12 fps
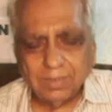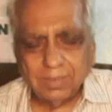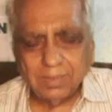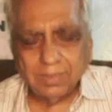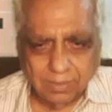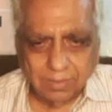
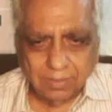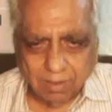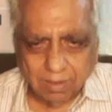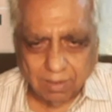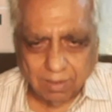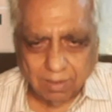
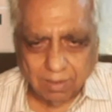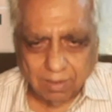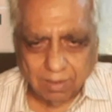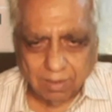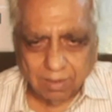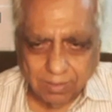comparison
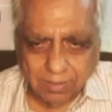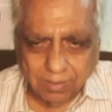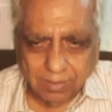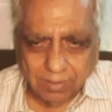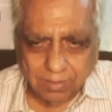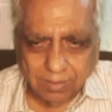between
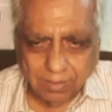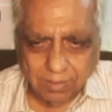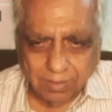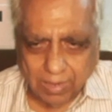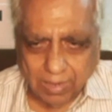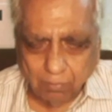alkali
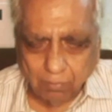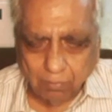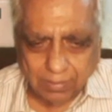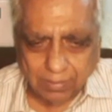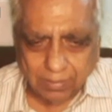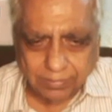metals
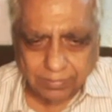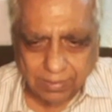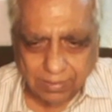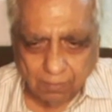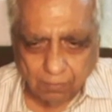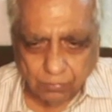and
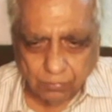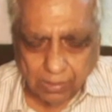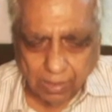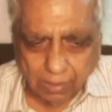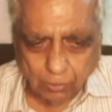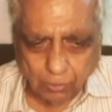
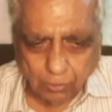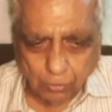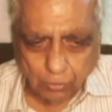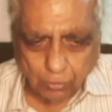halogens.